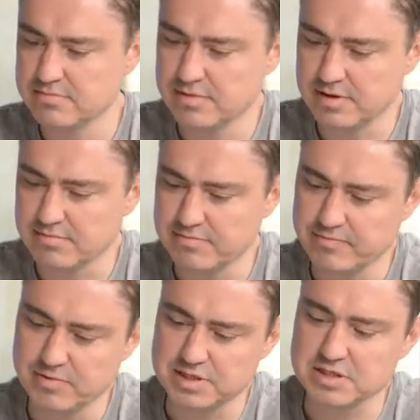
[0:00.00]
uh,
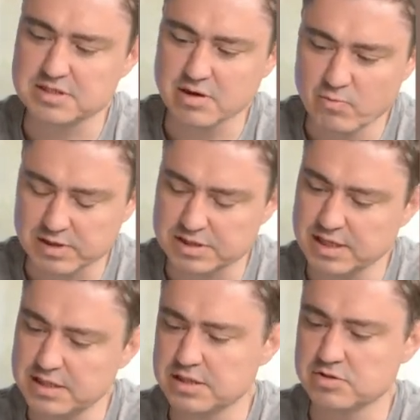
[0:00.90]
which is somewhat
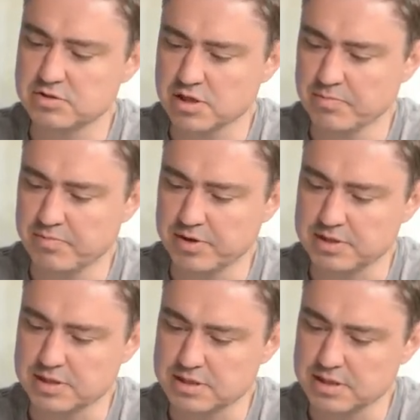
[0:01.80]
related to Trump
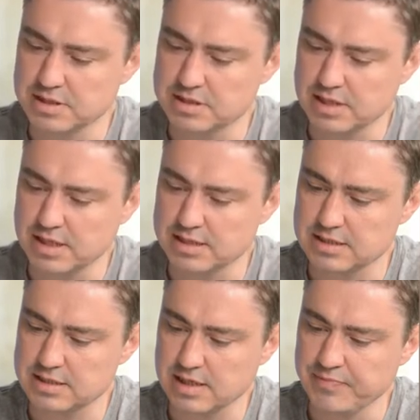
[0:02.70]
politics, is
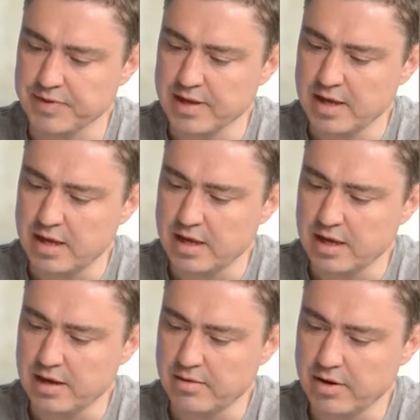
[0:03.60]
that
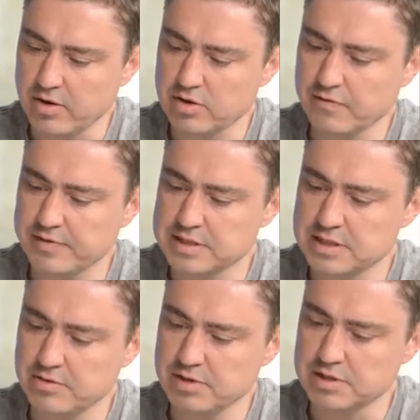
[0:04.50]
uh, a lot of
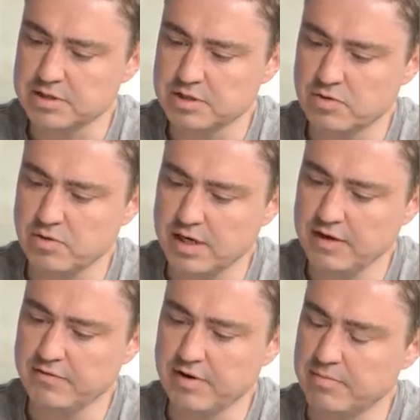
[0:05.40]
Estonians who
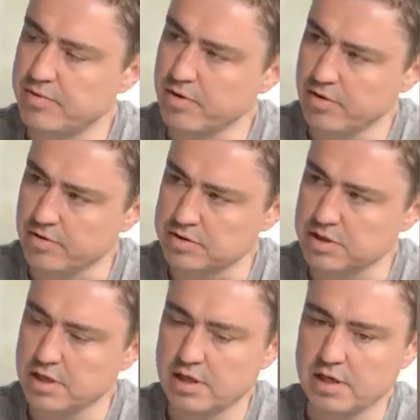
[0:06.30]
live abroad